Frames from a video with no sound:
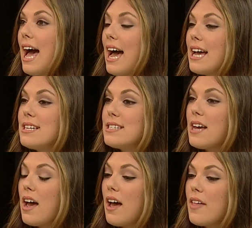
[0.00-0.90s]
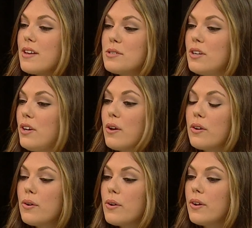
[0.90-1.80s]
And
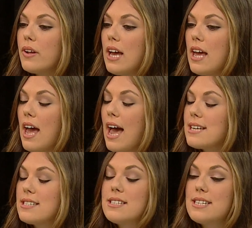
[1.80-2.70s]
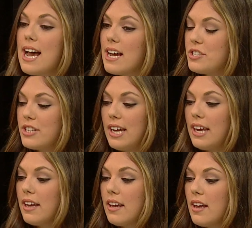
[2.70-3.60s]
Google hasn't
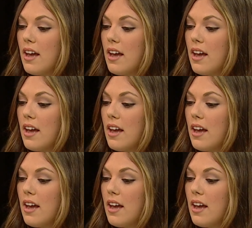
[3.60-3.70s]
actually